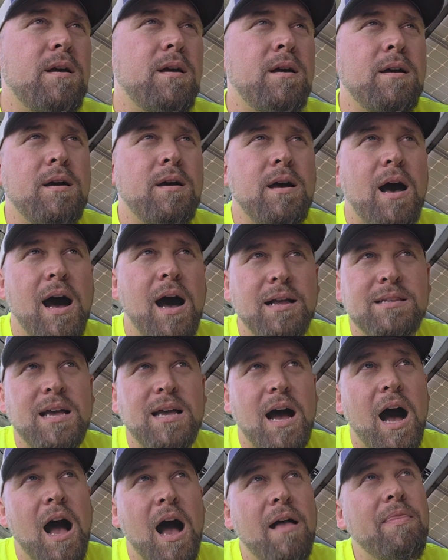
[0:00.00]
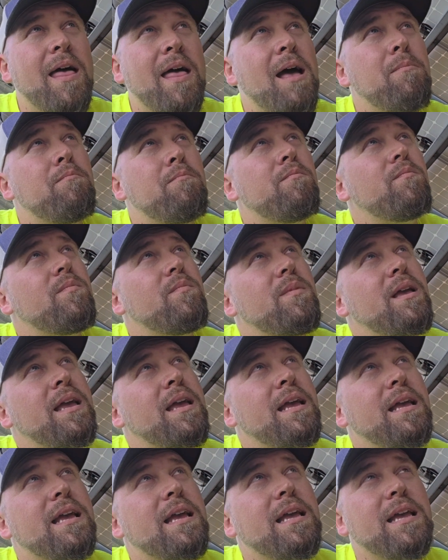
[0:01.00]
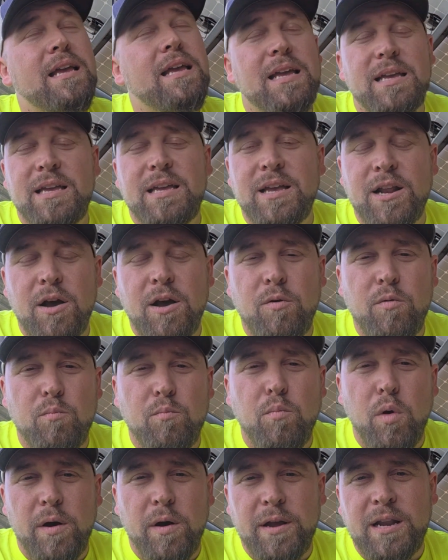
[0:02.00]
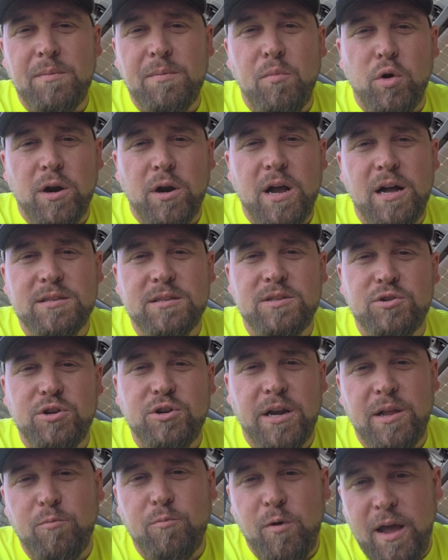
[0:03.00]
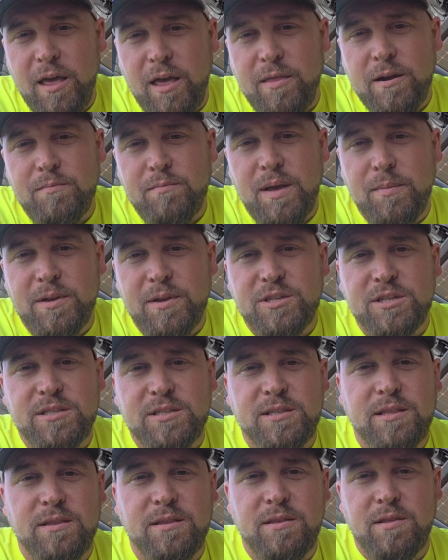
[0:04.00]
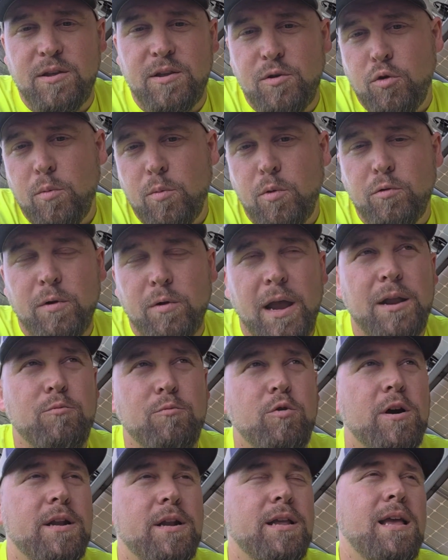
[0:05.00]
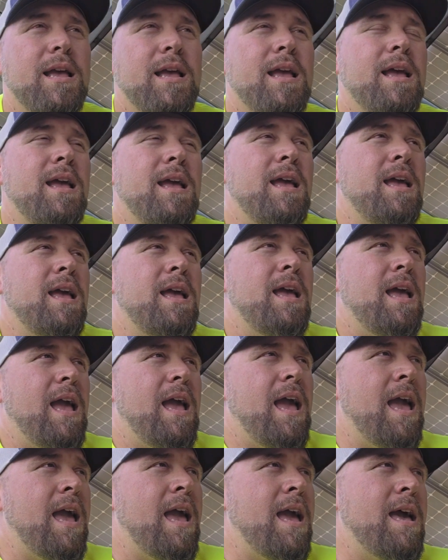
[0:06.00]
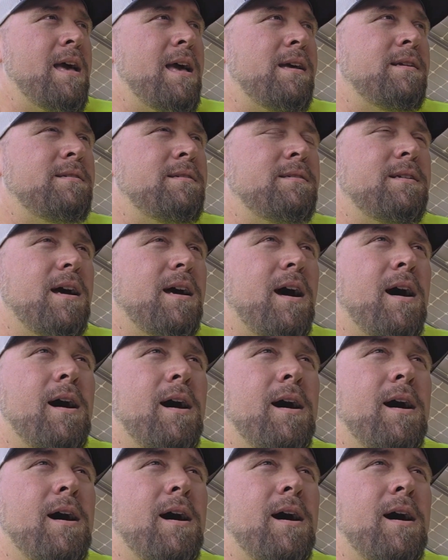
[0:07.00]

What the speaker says: them, you know, in a more concentrated way than maybe just the normal rain would. And